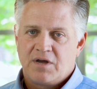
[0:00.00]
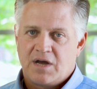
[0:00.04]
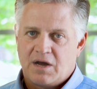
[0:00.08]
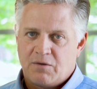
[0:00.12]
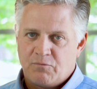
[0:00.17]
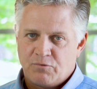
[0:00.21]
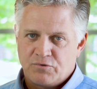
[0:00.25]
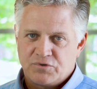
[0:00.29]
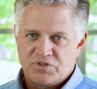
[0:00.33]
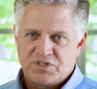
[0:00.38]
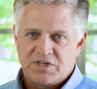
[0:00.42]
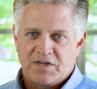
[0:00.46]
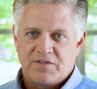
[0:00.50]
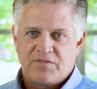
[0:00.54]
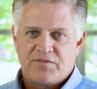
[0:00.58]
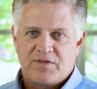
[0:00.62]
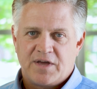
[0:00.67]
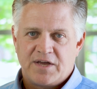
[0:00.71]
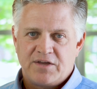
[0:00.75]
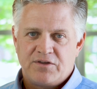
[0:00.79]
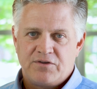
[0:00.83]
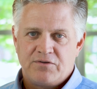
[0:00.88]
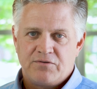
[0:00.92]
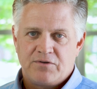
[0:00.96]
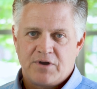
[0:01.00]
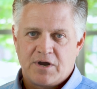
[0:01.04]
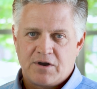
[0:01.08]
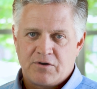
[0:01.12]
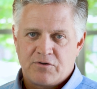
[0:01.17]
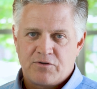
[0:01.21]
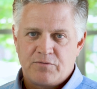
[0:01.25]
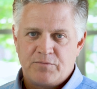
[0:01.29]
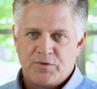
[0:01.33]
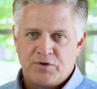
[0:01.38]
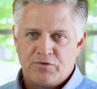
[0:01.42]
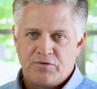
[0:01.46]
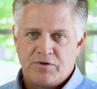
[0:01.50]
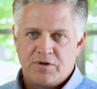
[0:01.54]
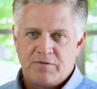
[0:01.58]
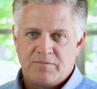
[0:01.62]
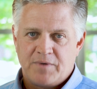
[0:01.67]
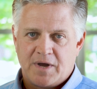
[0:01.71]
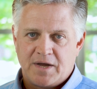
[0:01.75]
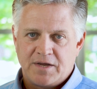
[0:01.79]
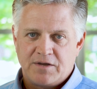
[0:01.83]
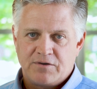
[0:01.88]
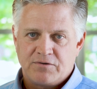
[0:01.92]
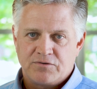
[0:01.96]
I want to say thank you to our community
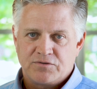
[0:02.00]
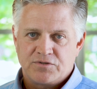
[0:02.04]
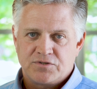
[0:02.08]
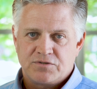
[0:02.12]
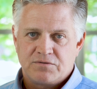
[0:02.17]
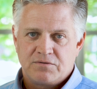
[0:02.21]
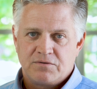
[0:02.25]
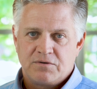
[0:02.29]
bankers